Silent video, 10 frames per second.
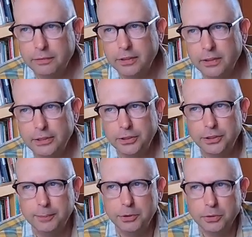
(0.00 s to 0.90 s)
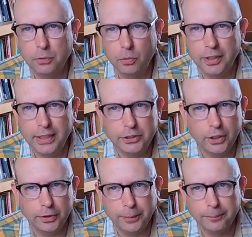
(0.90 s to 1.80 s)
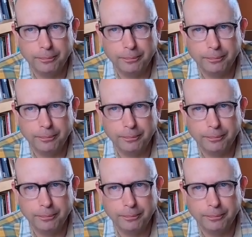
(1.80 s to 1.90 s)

relationships with each other.